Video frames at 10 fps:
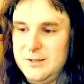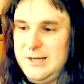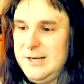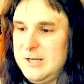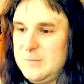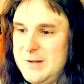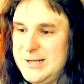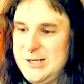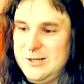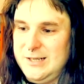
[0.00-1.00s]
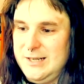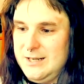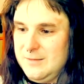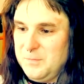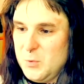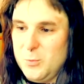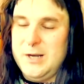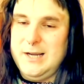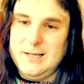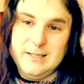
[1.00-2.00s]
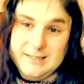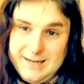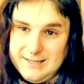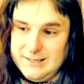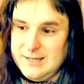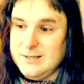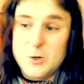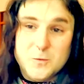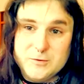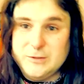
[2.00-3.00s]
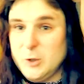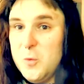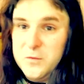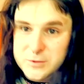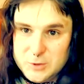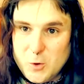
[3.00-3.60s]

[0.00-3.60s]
like especially in the way it is edited over and over and